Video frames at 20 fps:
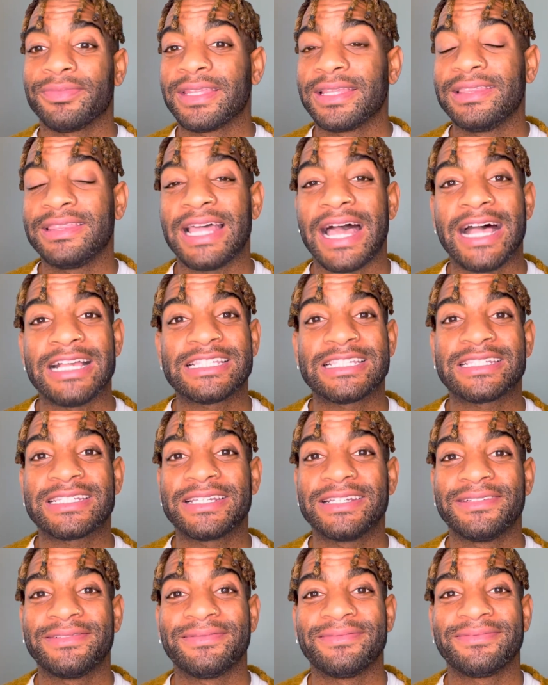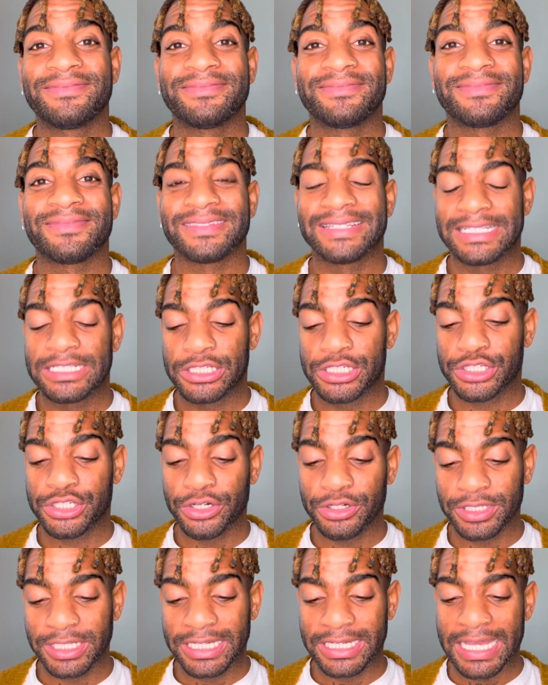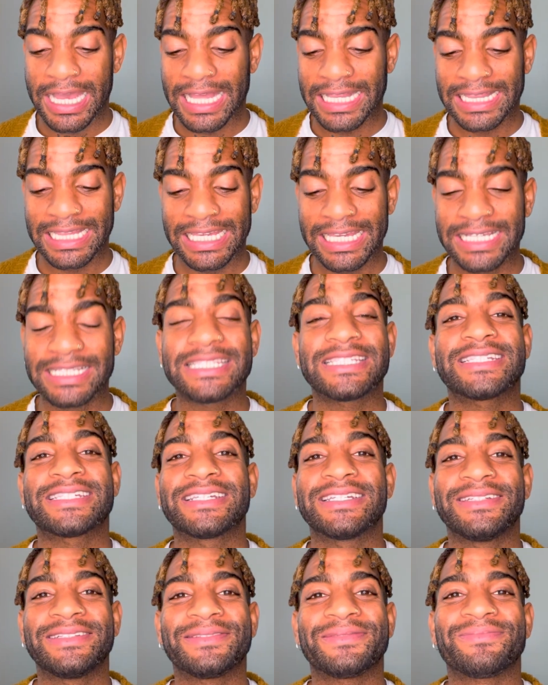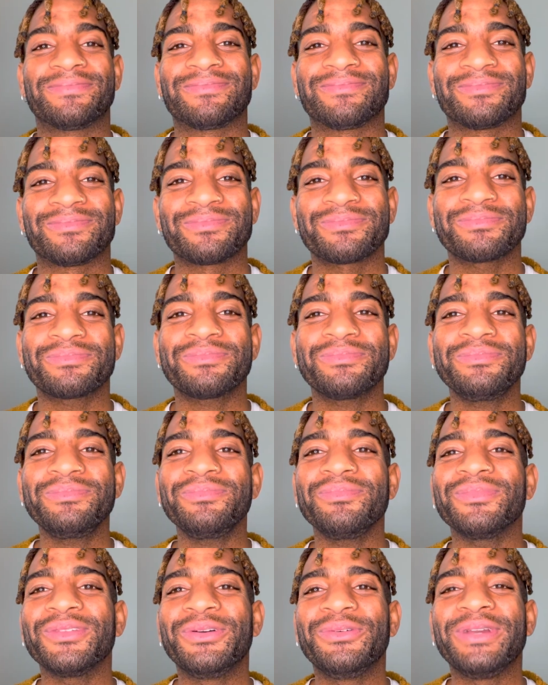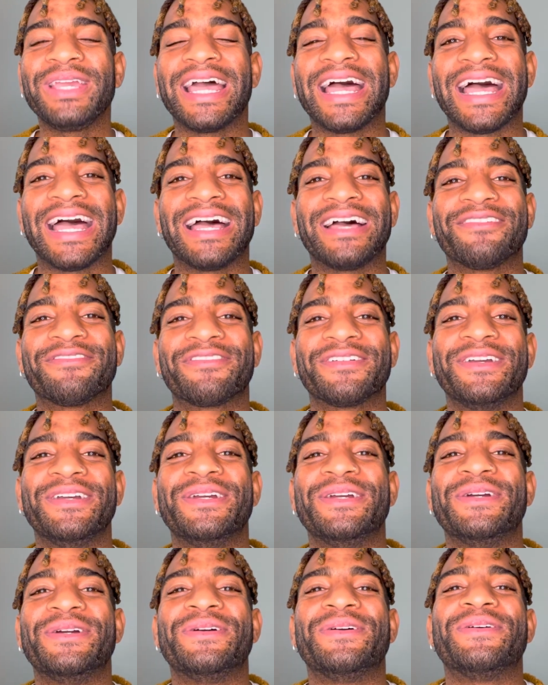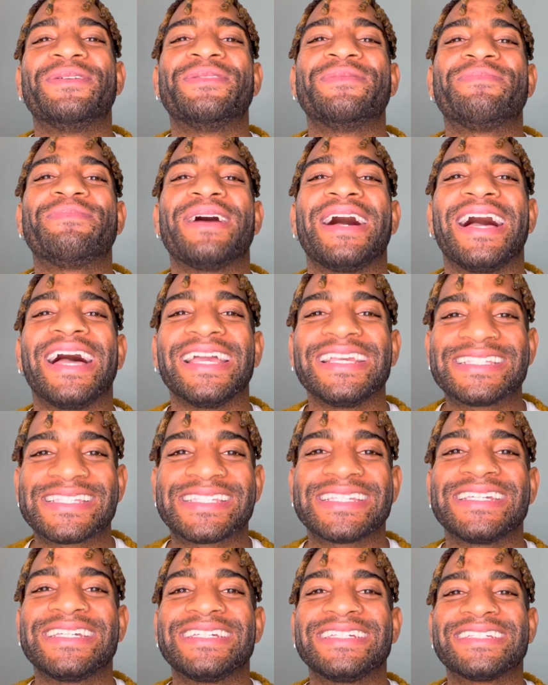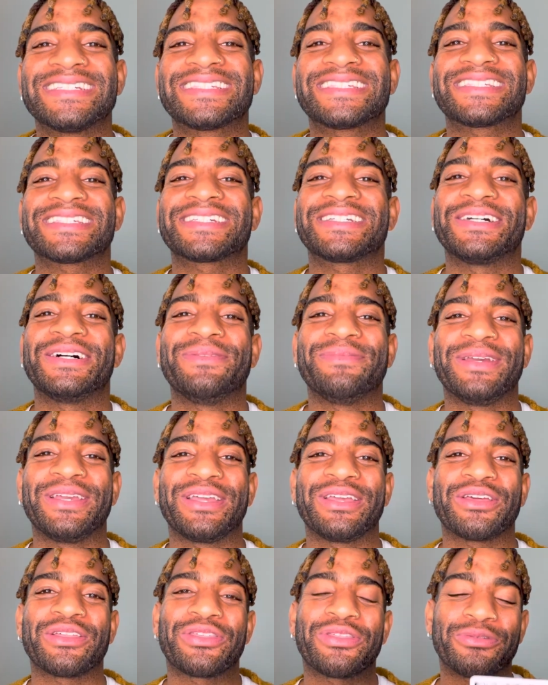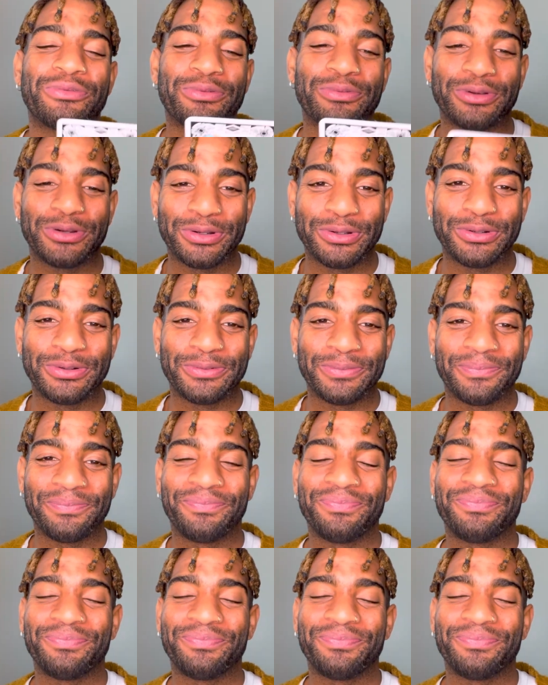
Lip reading: Last And certainly not least, we have Pisces coming through.